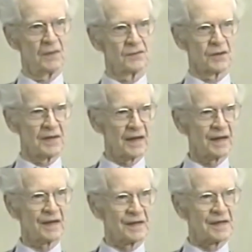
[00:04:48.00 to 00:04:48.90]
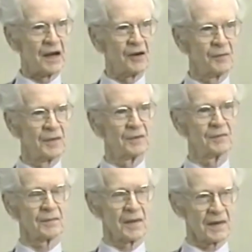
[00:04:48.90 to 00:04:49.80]
genetic endowment,
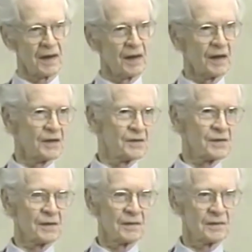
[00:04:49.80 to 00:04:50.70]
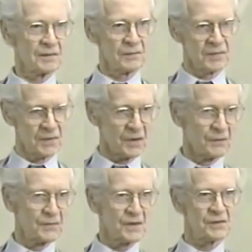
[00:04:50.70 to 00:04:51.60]
my eyes, and
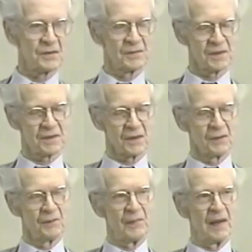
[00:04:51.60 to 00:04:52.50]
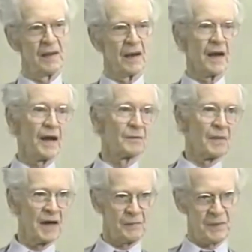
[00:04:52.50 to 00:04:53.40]
nerve systems, and so on, and
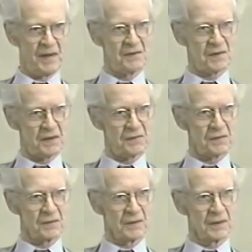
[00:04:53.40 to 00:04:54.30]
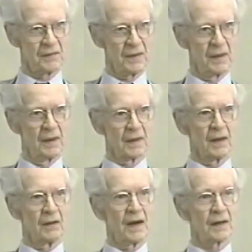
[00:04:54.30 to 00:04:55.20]
my past history.
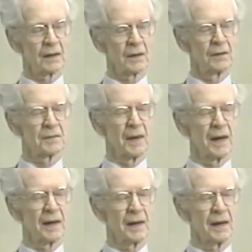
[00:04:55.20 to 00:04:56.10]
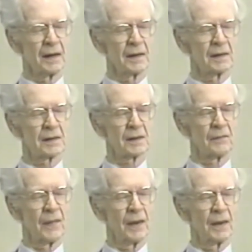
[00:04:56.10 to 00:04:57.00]
Now, I can close my eyes,
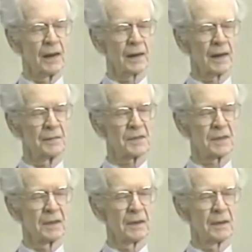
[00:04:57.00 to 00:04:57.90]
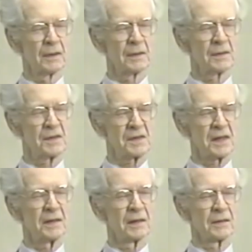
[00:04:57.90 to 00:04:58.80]
and I'm still
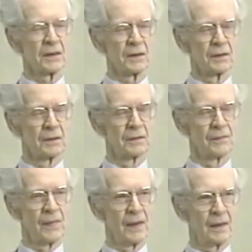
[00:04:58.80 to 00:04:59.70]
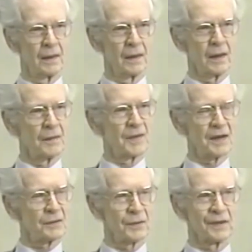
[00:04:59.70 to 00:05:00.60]
seeing you. I'm
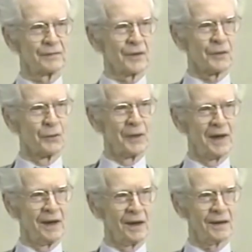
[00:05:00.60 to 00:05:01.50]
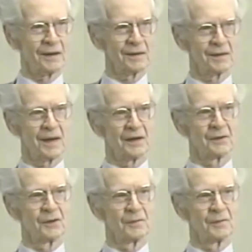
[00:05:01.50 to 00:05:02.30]
not doing it very well. I do it